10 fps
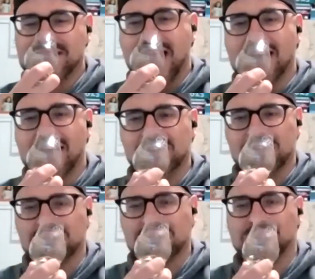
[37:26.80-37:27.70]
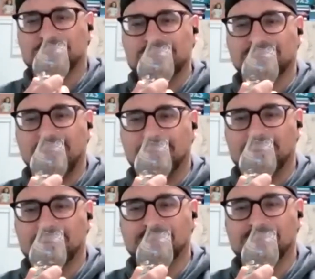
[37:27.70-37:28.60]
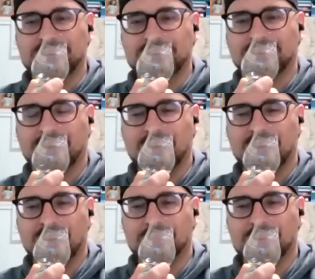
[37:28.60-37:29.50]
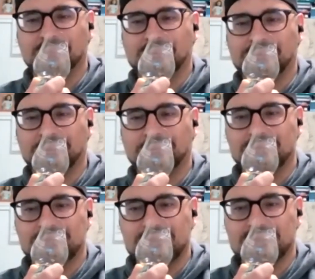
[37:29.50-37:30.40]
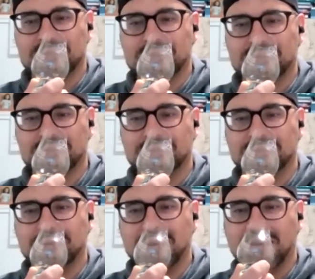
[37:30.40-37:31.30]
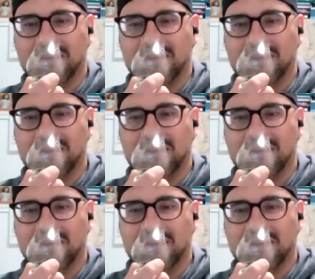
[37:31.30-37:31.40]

yeah, and just to squeeze a lemon over it, uh, but with the cream cheese there too.